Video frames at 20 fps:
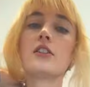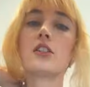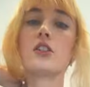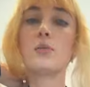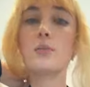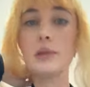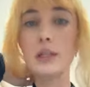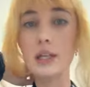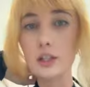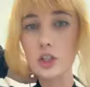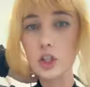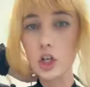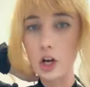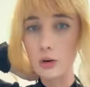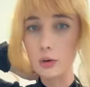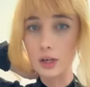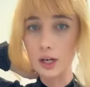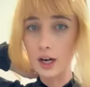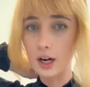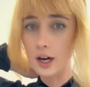to be a
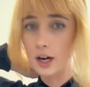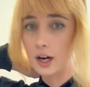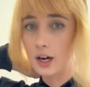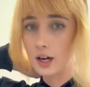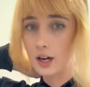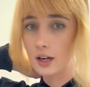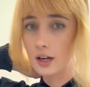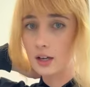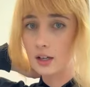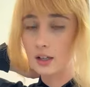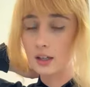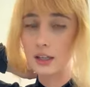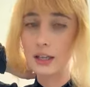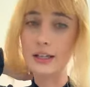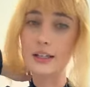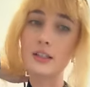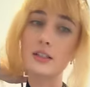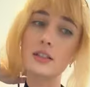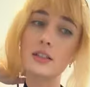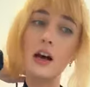choker,
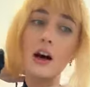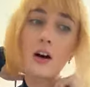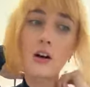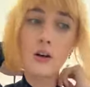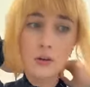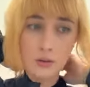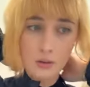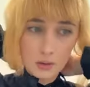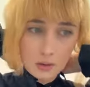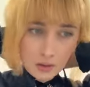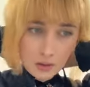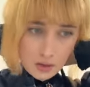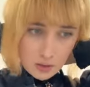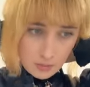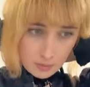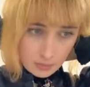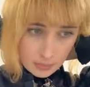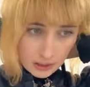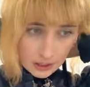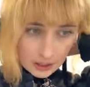like so,
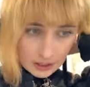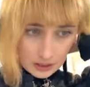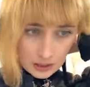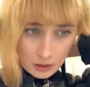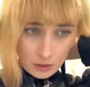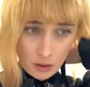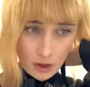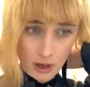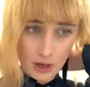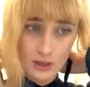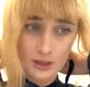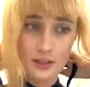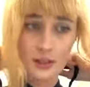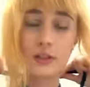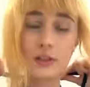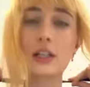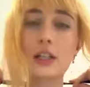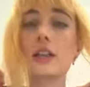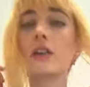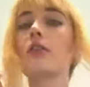but you
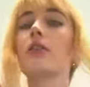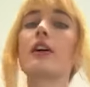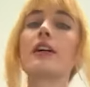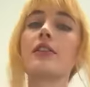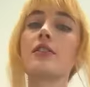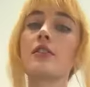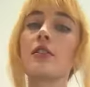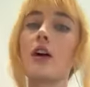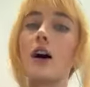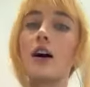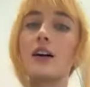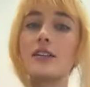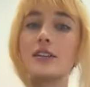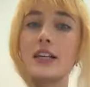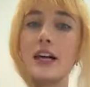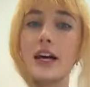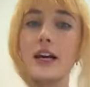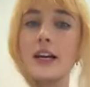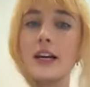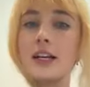also can crisscross
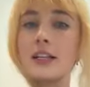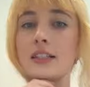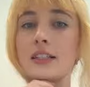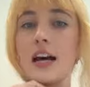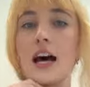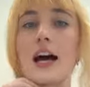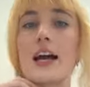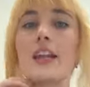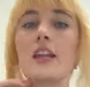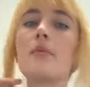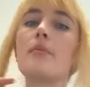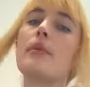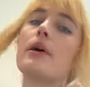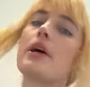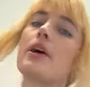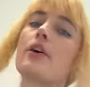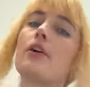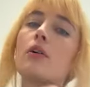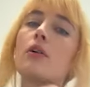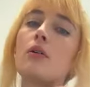it and tie the
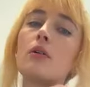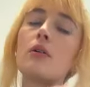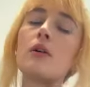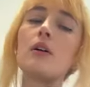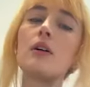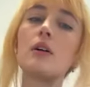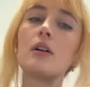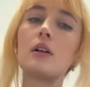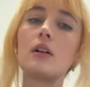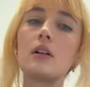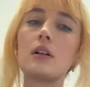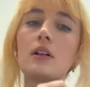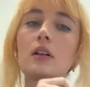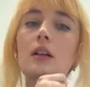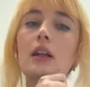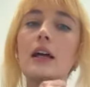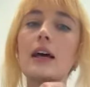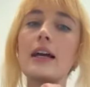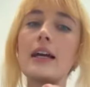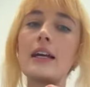bow
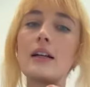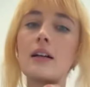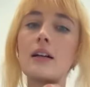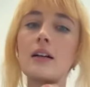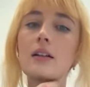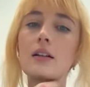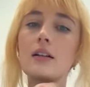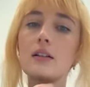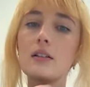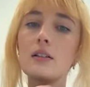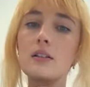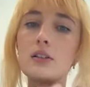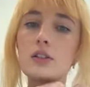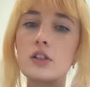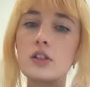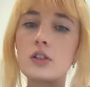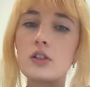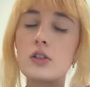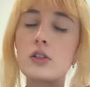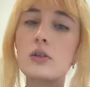like
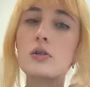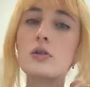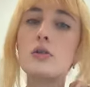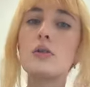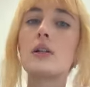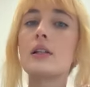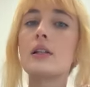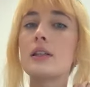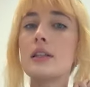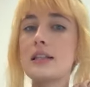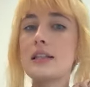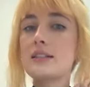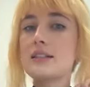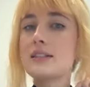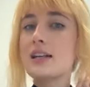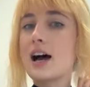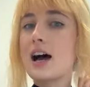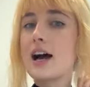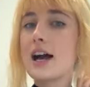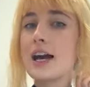to the
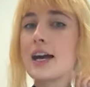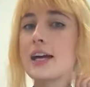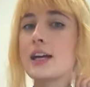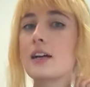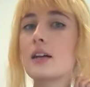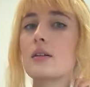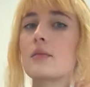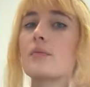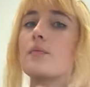side.